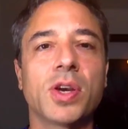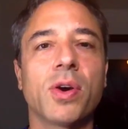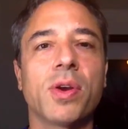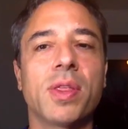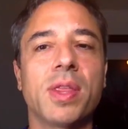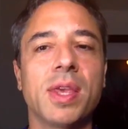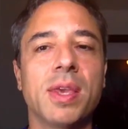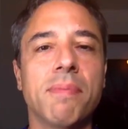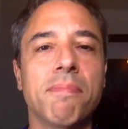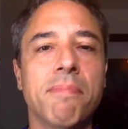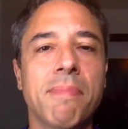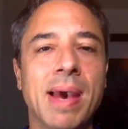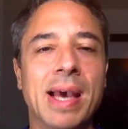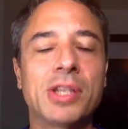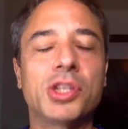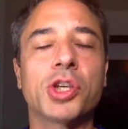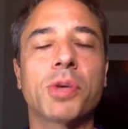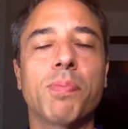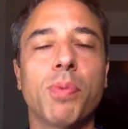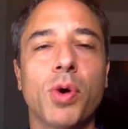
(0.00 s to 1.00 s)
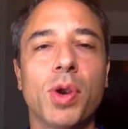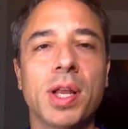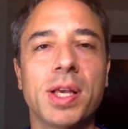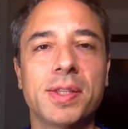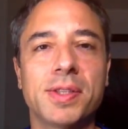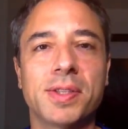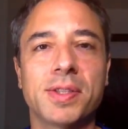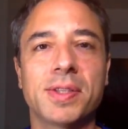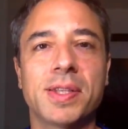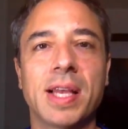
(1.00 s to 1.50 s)
are the magic
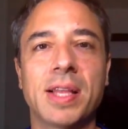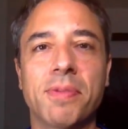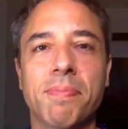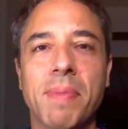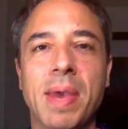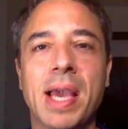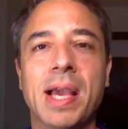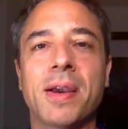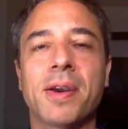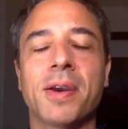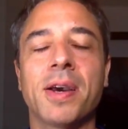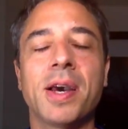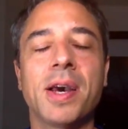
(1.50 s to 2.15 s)
bullets that make